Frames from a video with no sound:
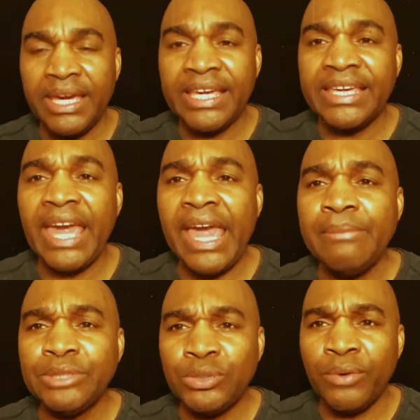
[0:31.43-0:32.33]
It
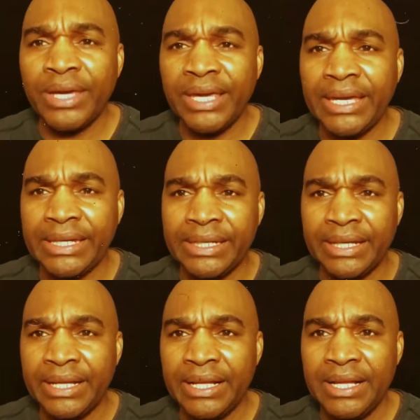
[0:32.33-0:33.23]
came to an
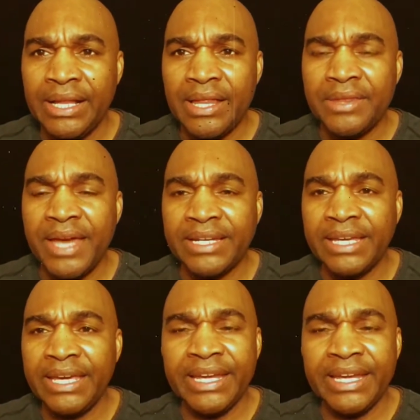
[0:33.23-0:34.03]
end that